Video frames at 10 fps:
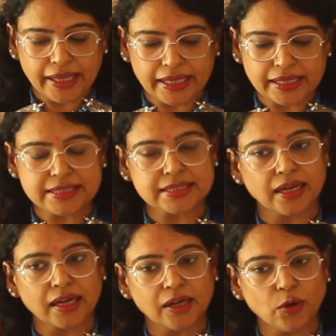is
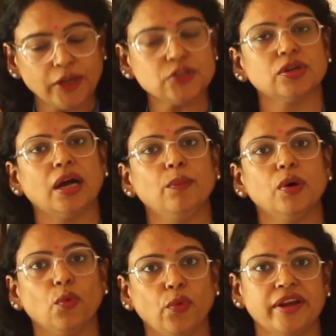going to come
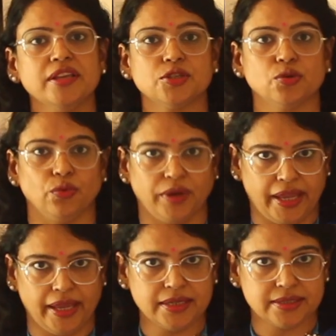very soon.
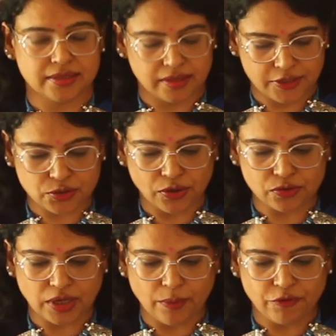Haste, it's going
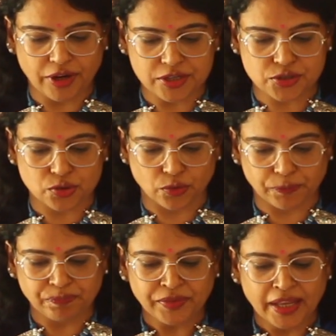to come very soon.